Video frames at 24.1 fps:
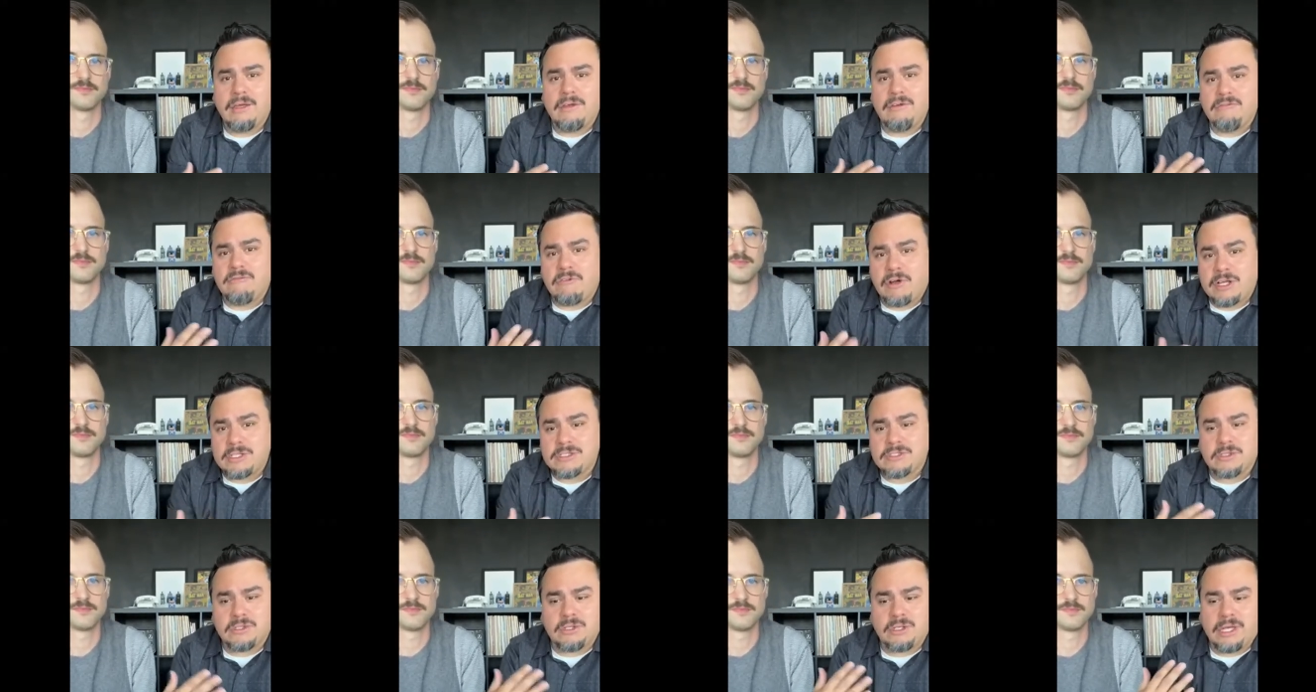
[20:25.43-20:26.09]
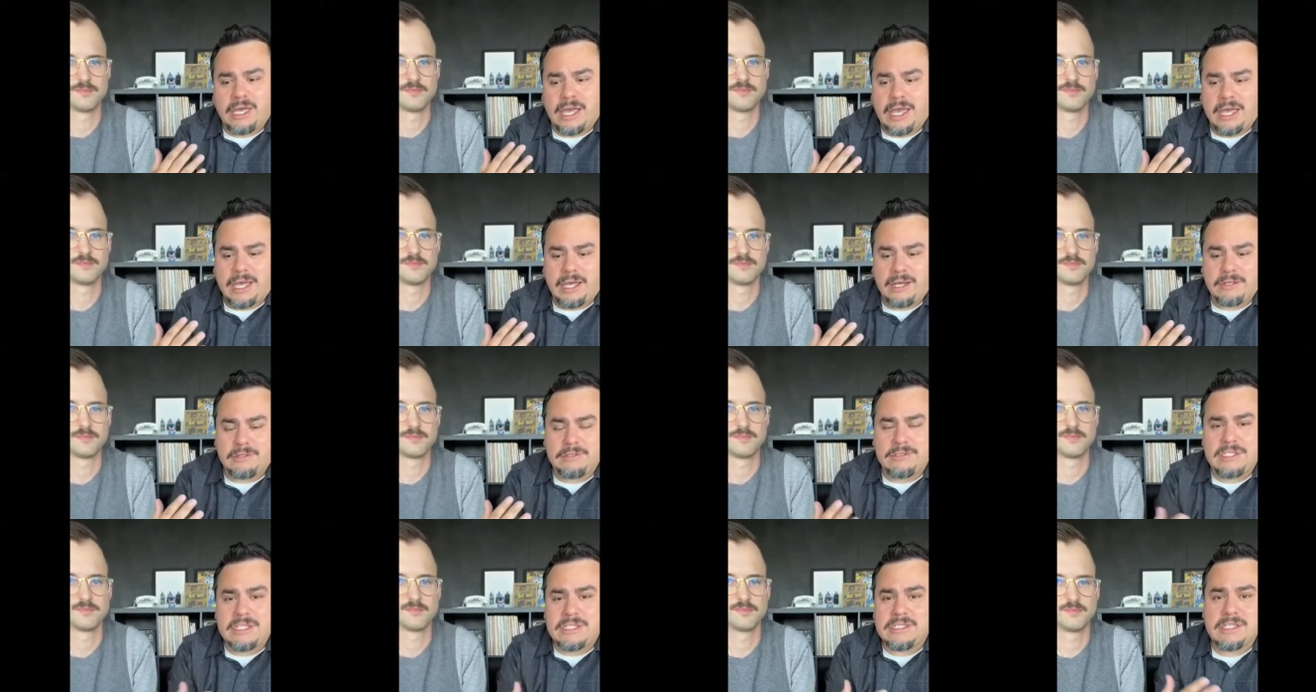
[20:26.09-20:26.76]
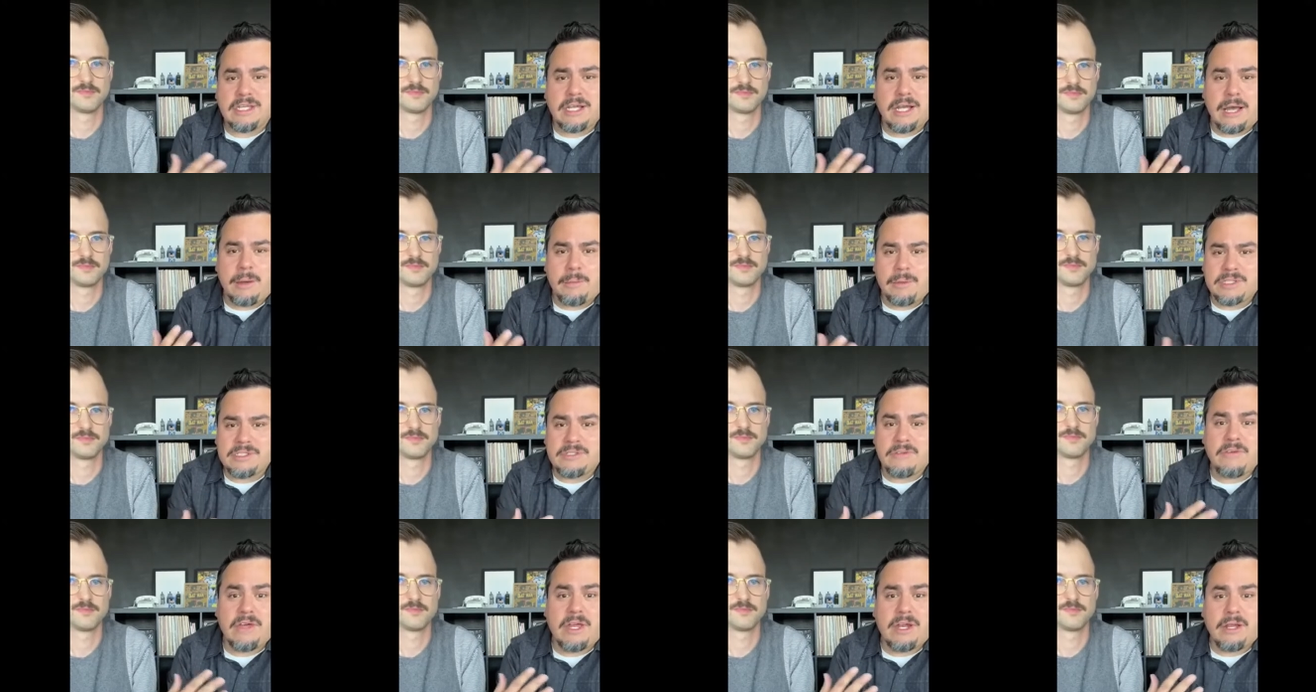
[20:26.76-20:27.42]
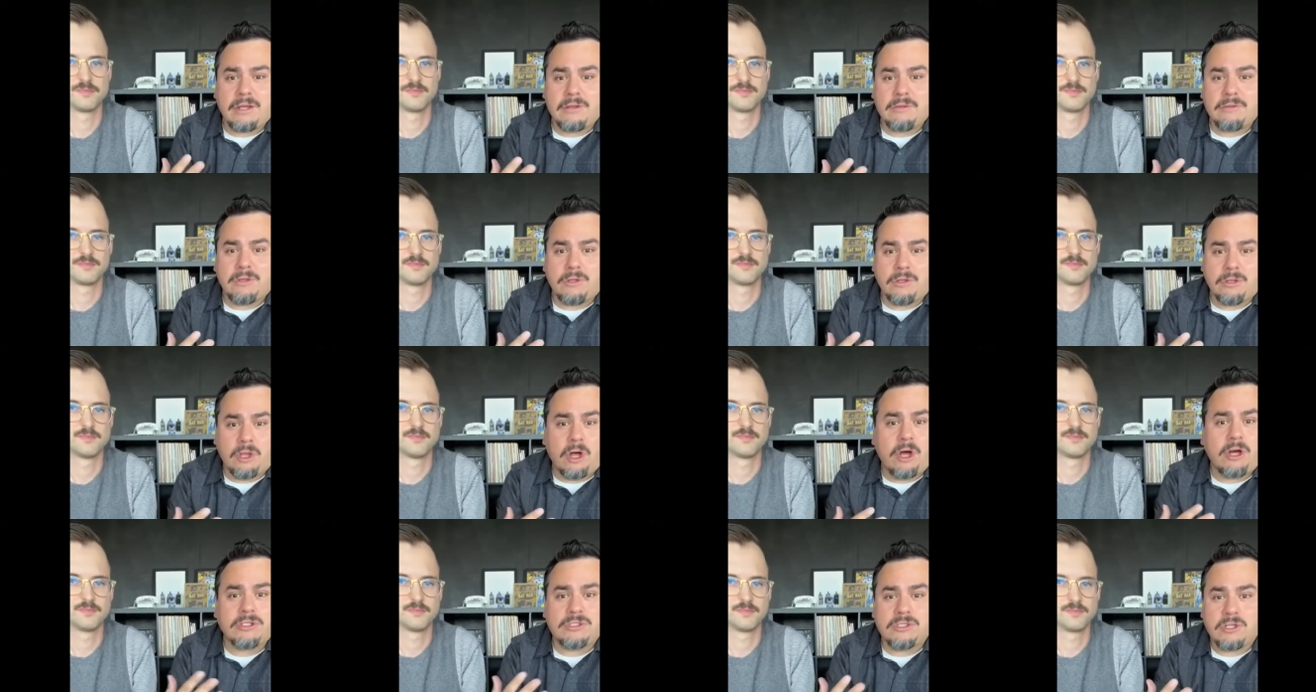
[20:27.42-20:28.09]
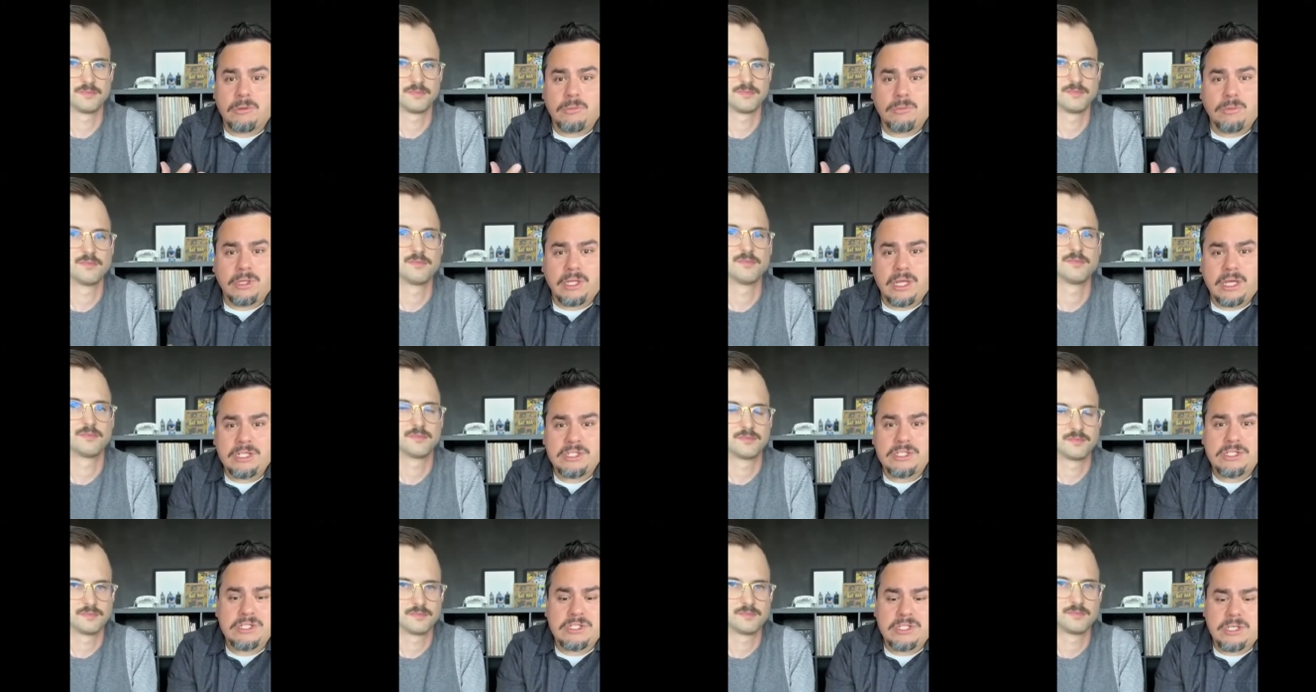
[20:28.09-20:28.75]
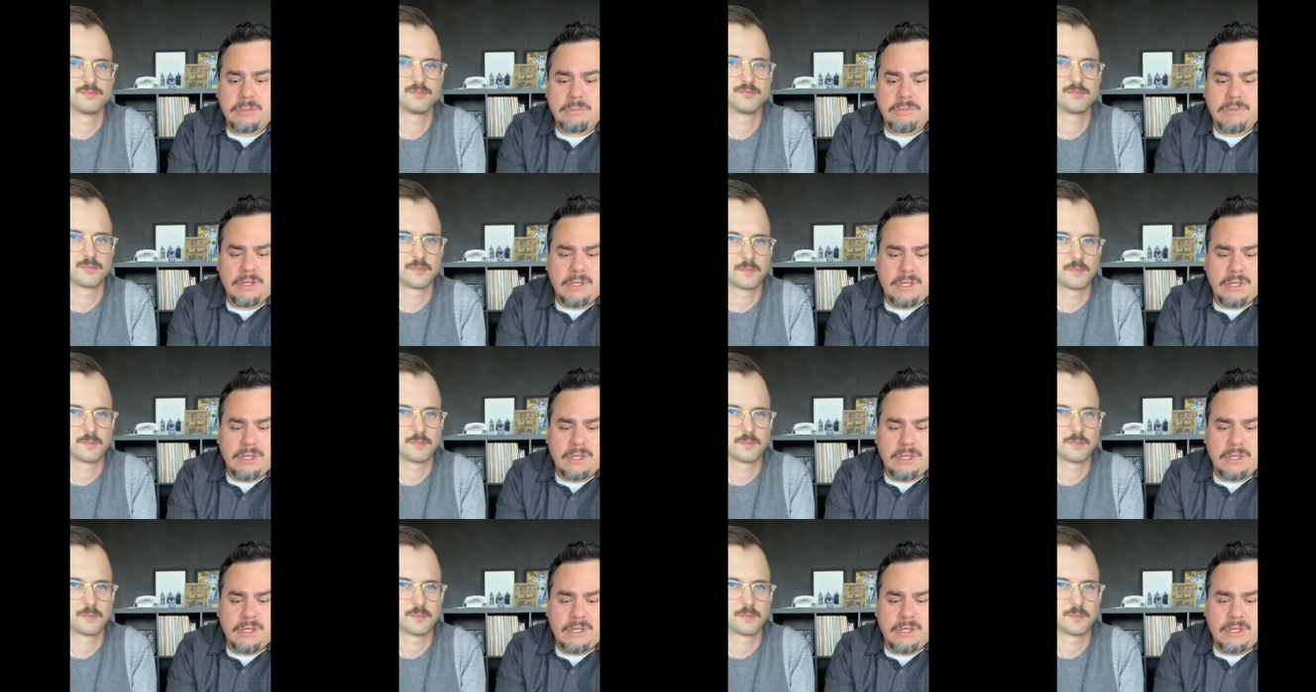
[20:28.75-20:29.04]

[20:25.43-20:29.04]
Speaker 1: Fossil and DC Comics have had a long term relationship.